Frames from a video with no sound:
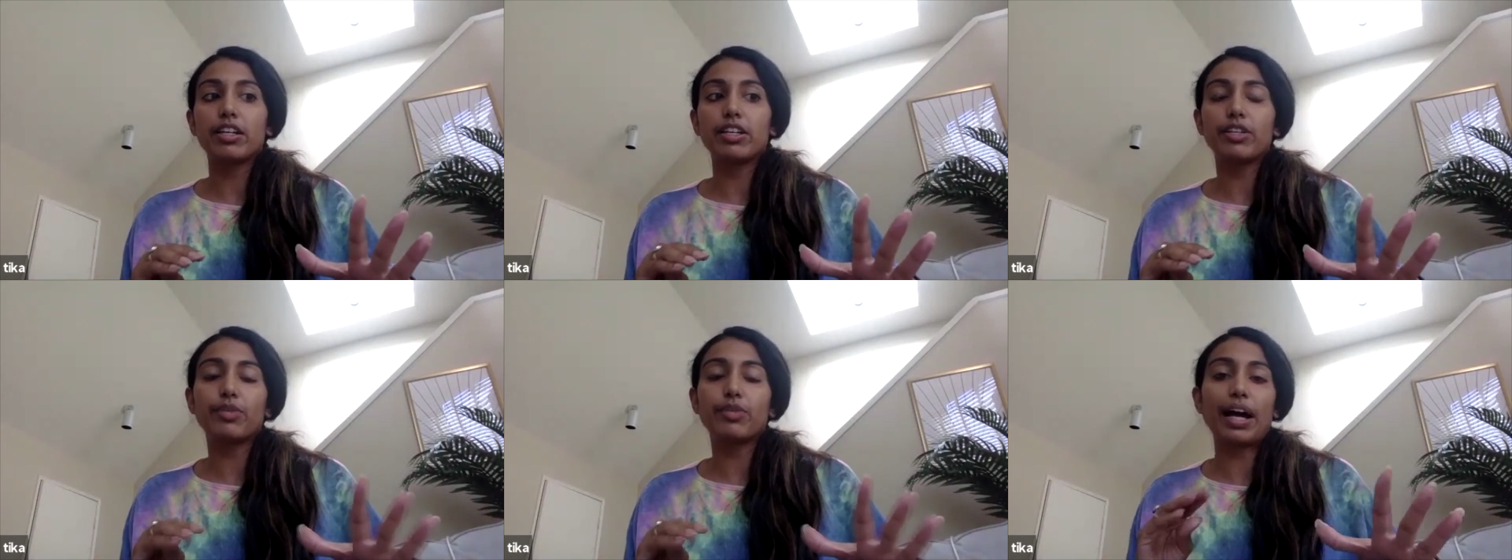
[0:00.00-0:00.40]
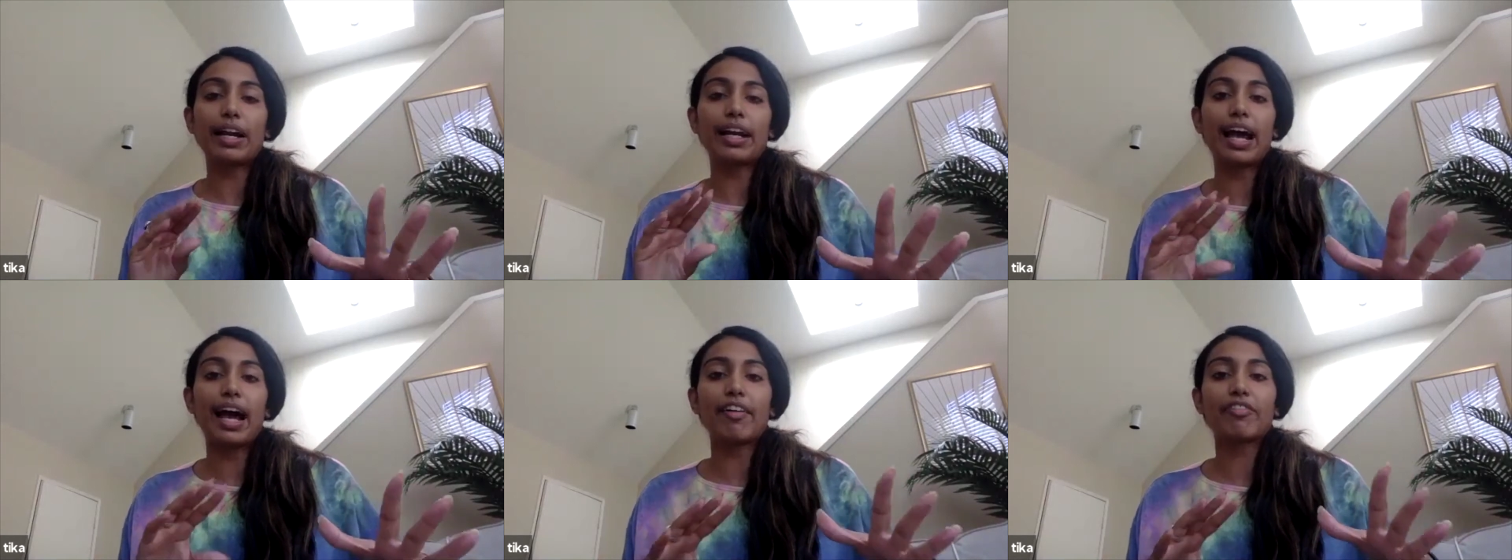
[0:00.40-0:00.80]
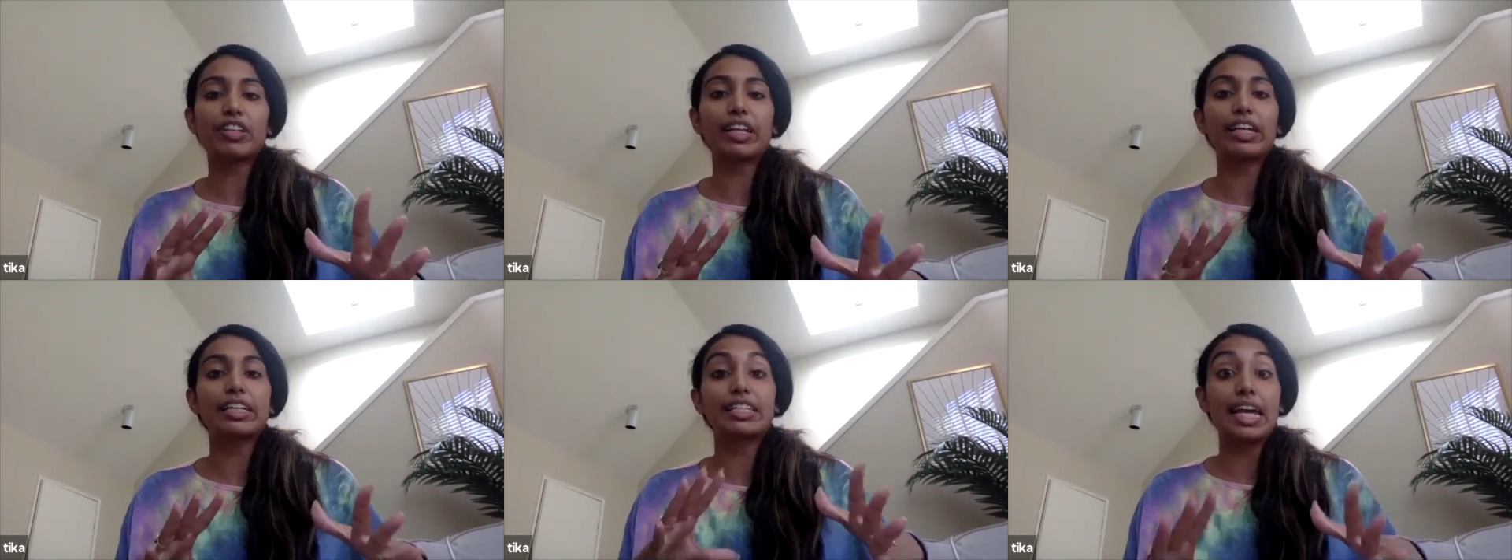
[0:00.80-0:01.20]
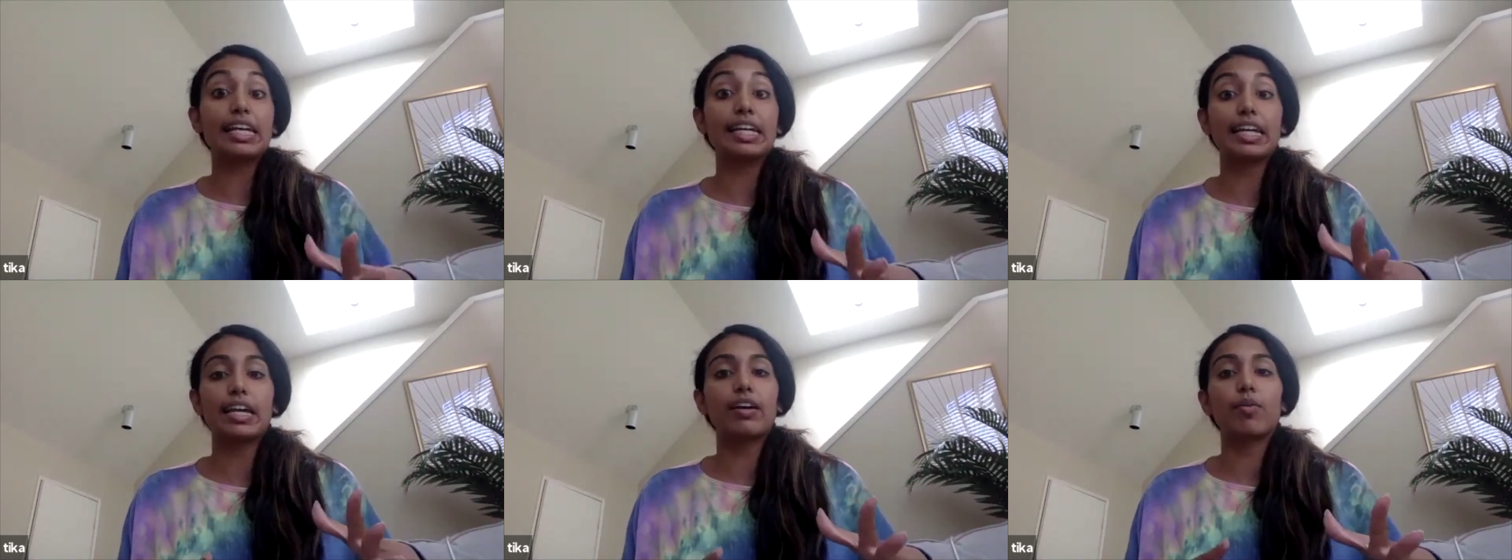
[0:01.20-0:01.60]
you kind of have to like
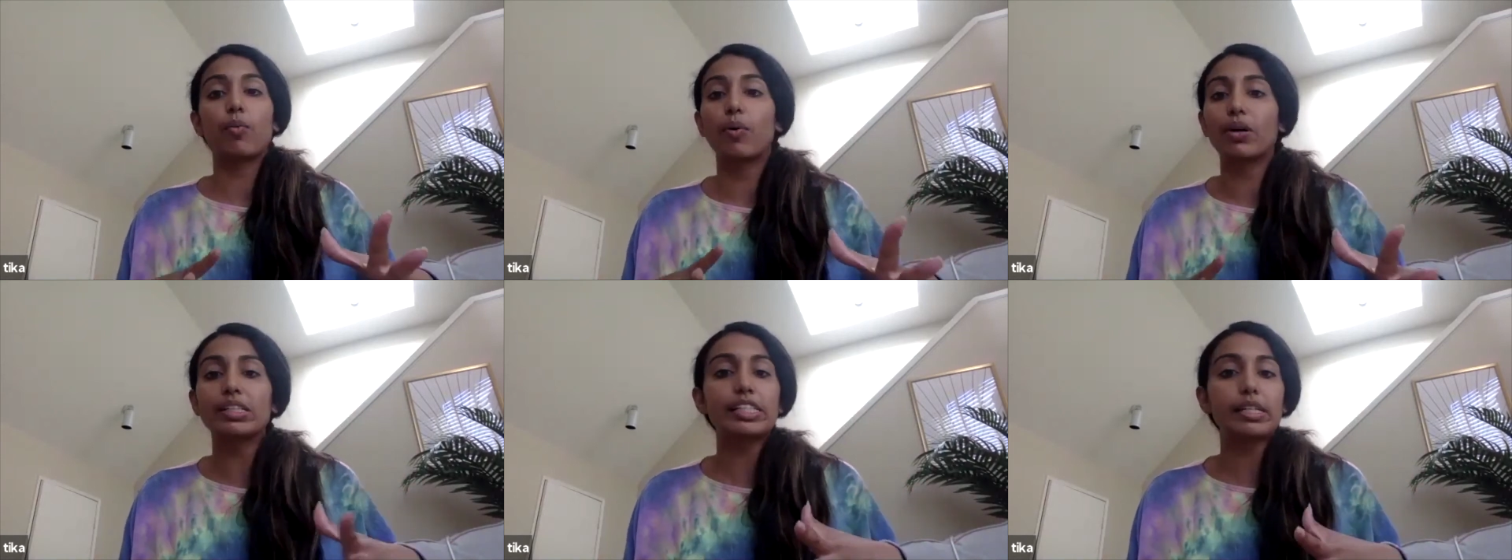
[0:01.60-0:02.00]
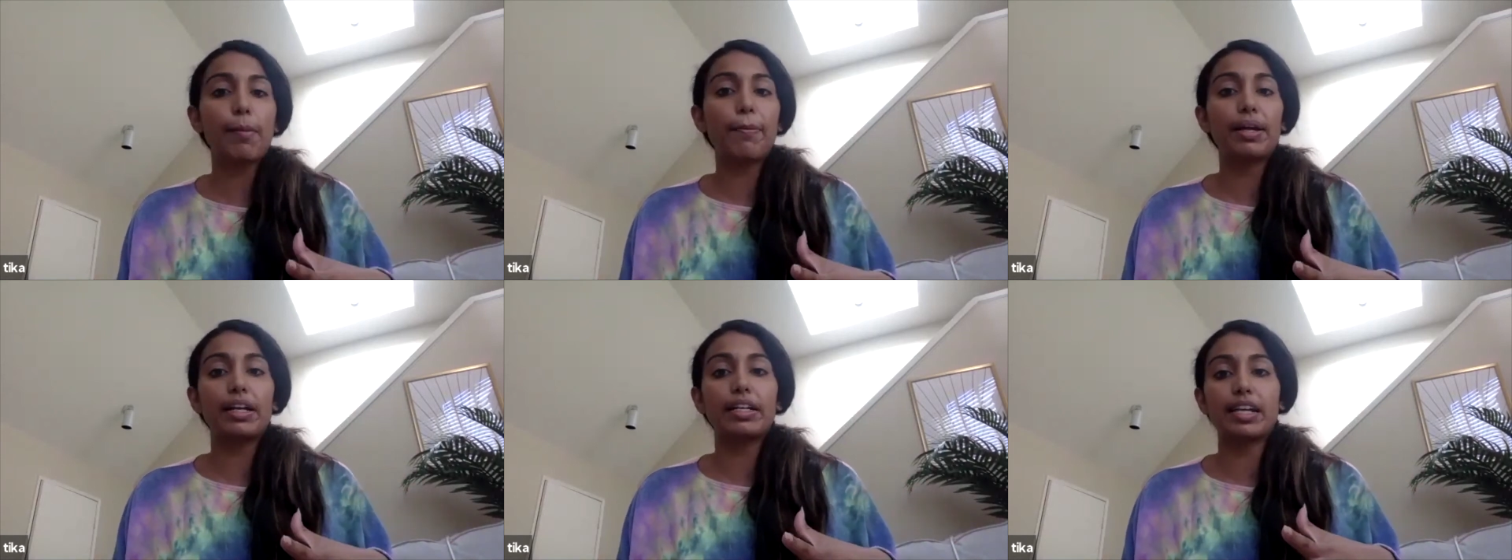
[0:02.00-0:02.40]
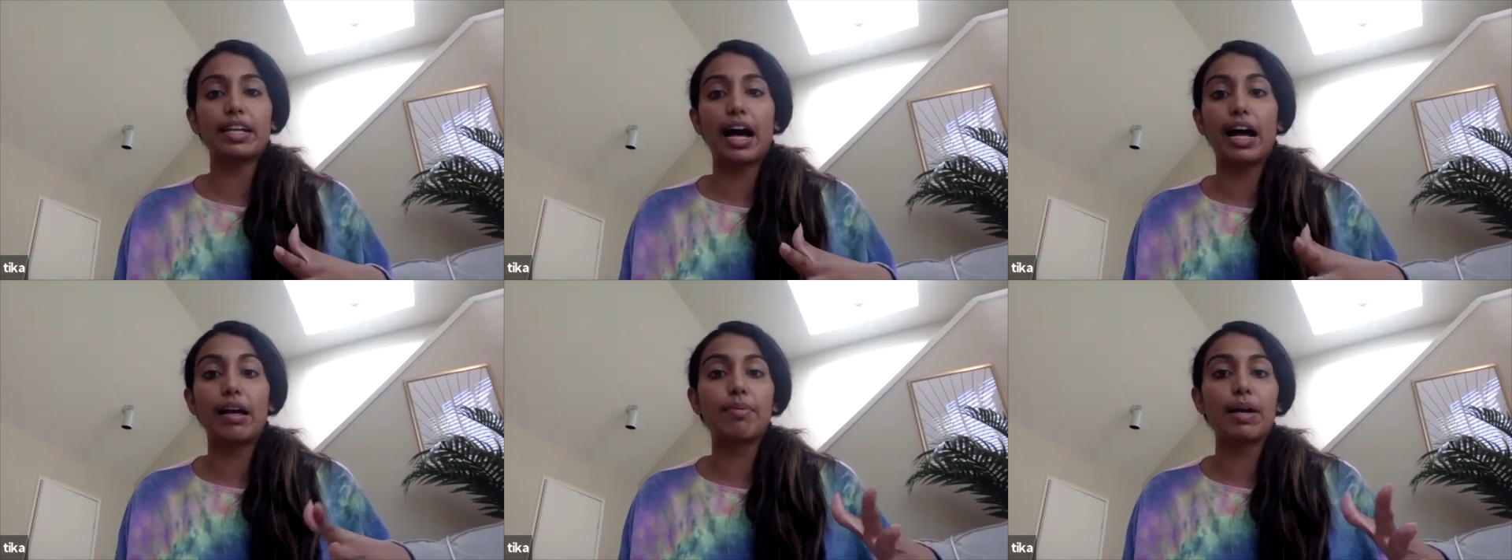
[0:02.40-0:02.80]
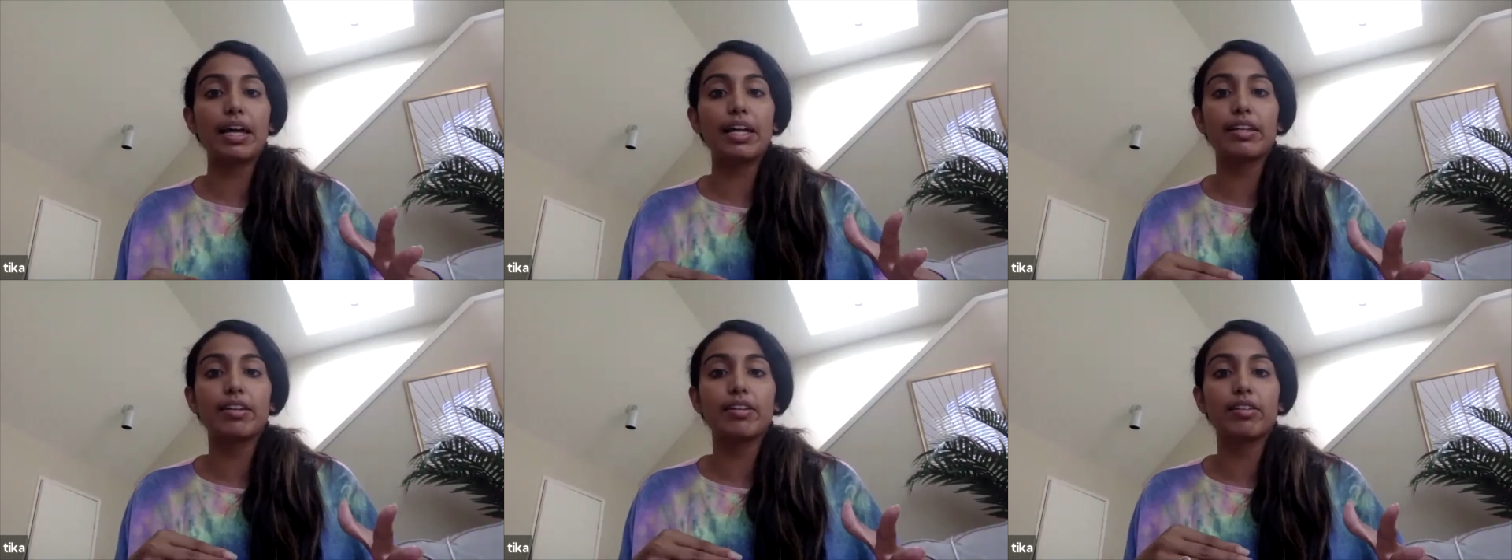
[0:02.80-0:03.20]
take it one step at a time
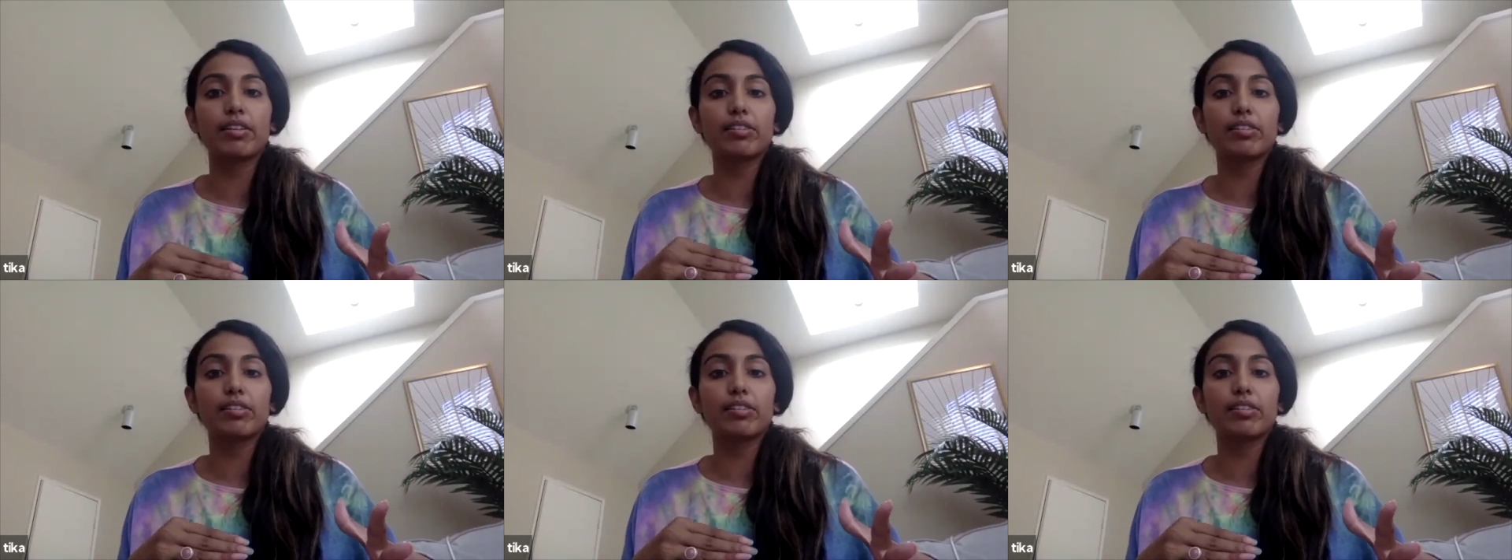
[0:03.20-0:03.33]
and